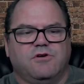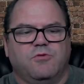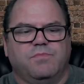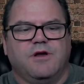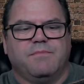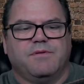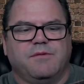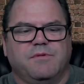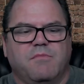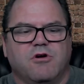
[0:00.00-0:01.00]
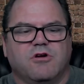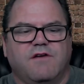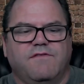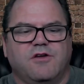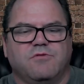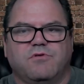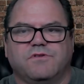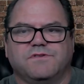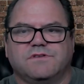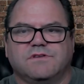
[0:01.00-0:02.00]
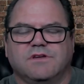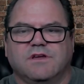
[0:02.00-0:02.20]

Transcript: open up and I'm going to mark off header bolts,